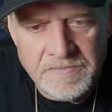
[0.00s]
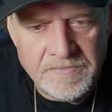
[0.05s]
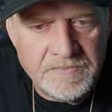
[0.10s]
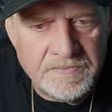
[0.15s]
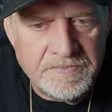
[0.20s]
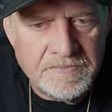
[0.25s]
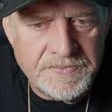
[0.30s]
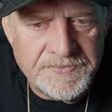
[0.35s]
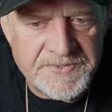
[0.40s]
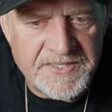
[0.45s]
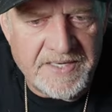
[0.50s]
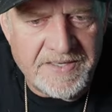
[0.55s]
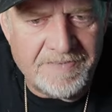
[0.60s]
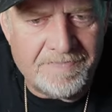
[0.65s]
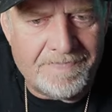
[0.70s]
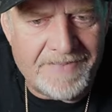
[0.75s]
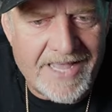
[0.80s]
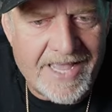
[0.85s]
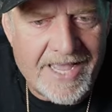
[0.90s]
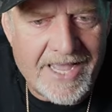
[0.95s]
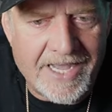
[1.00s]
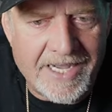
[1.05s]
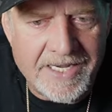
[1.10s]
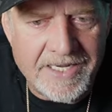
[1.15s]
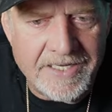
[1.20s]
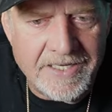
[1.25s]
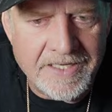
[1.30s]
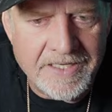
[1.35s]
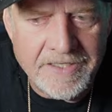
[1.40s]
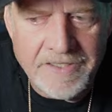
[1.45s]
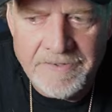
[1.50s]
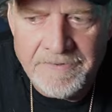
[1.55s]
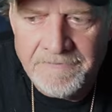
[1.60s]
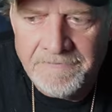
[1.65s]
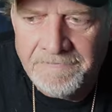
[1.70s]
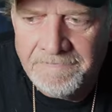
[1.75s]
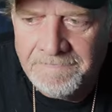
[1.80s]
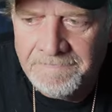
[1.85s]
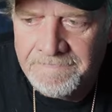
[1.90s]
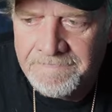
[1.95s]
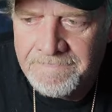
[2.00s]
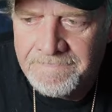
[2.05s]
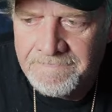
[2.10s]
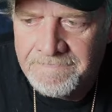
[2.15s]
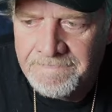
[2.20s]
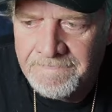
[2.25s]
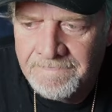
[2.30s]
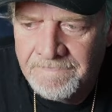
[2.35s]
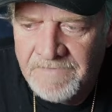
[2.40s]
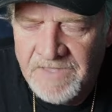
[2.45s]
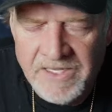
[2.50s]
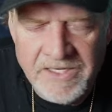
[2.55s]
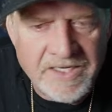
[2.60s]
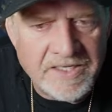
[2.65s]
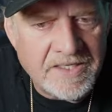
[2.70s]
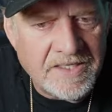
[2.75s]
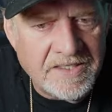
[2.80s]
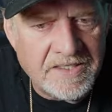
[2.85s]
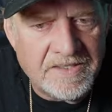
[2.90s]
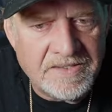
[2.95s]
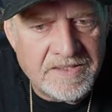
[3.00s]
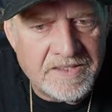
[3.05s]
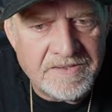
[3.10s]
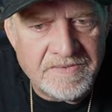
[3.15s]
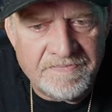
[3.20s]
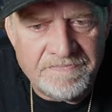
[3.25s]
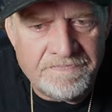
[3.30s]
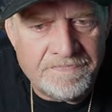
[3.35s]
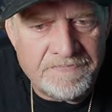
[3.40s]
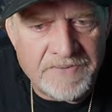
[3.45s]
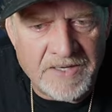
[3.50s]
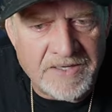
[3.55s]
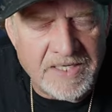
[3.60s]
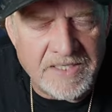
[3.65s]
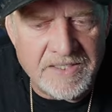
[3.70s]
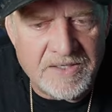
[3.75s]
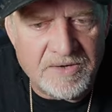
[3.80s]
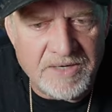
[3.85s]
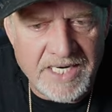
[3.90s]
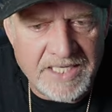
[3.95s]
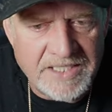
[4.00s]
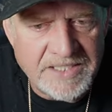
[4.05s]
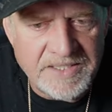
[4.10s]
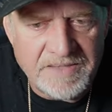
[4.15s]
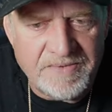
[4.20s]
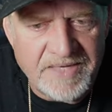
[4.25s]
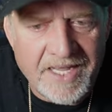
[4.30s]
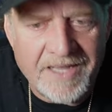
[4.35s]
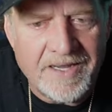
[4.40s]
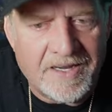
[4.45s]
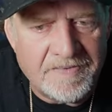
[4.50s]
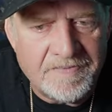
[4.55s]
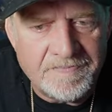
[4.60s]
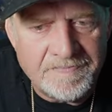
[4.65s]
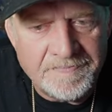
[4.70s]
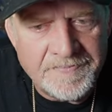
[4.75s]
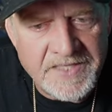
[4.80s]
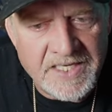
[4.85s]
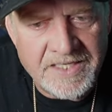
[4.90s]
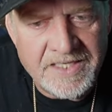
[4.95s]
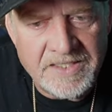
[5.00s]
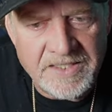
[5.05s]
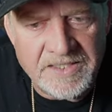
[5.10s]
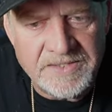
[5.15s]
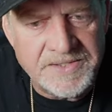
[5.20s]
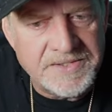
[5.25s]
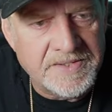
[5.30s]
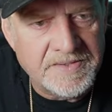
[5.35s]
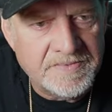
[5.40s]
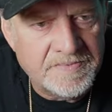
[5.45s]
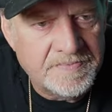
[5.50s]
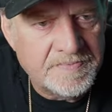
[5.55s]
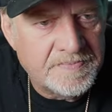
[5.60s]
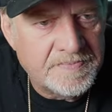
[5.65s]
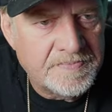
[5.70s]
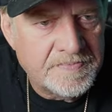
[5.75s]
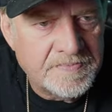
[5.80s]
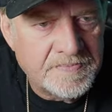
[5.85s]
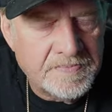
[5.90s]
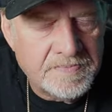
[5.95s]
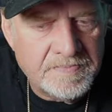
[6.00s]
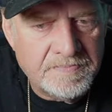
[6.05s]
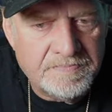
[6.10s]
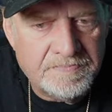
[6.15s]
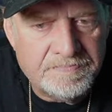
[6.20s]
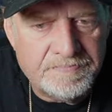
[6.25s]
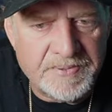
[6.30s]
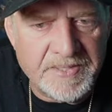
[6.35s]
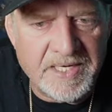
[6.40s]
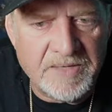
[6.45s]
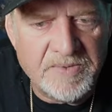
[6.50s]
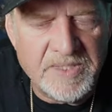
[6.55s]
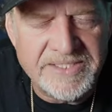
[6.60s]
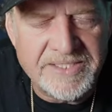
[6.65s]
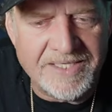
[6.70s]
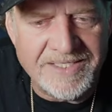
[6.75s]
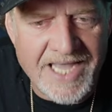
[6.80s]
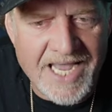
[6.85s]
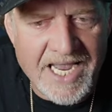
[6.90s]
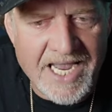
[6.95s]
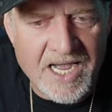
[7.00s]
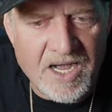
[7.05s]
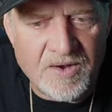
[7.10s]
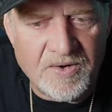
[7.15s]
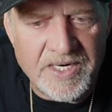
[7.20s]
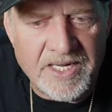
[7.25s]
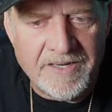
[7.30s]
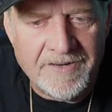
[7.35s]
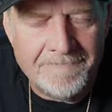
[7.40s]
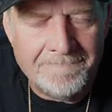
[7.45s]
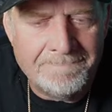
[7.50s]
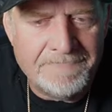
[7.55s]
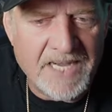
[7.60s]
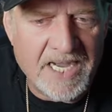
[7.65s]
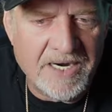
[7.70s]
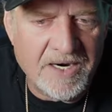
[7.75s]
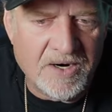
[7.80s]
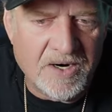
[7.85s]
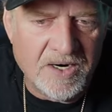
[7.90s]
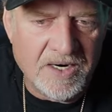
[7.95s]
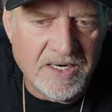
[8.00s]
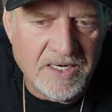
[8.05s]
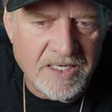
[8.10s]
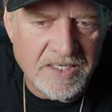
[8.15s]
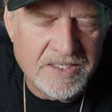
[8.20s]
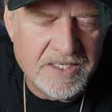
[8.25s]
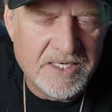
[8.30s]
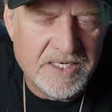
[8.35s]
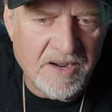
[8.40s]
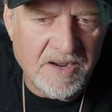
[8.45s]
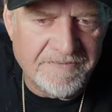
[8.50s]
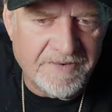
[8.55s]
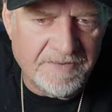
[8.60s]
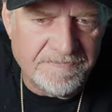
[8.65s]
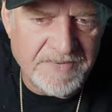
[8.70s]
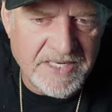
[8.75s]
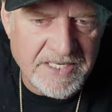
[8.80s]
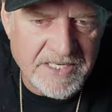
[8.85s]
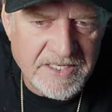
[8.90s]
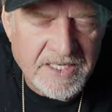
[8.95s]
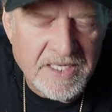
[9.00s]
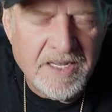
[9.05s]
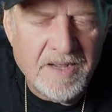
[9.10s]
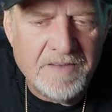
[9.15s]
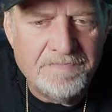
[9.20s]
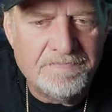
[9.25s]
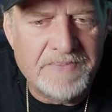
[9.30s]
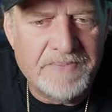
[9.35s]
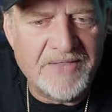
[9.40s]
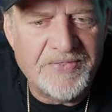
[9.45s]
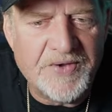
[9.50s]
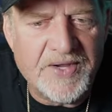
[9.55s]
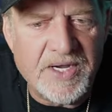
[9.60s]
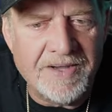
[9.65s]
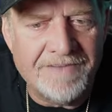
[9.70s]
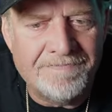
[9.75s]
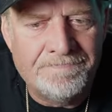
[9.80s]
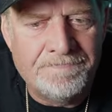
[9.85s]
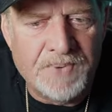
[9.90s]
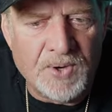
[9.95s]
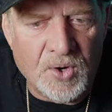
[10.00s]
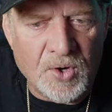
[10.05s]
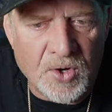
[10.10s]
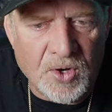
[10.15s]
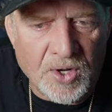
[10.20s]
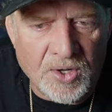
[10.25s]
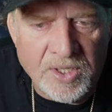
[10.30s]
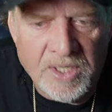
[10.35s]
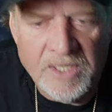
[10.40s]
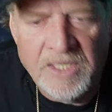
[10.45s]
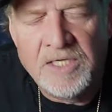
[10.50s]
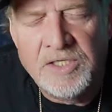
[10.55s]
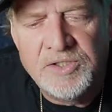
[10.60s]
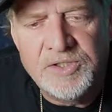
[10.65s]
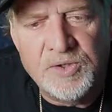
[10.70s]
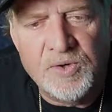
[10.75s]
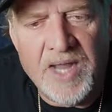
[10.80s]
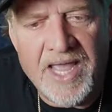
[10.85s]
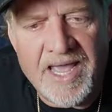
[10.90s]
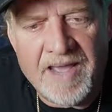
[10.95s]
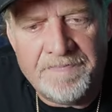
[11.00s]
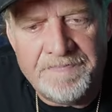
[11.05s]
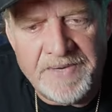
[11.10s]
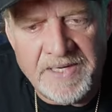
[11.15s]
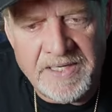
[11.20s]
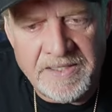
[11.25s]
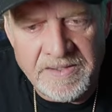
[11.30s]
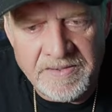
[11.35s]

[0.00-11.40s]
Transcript: Send them back. Isn't it fucking crazy? Yeah, it is. But it was allowed by our government, by the cabal to happen.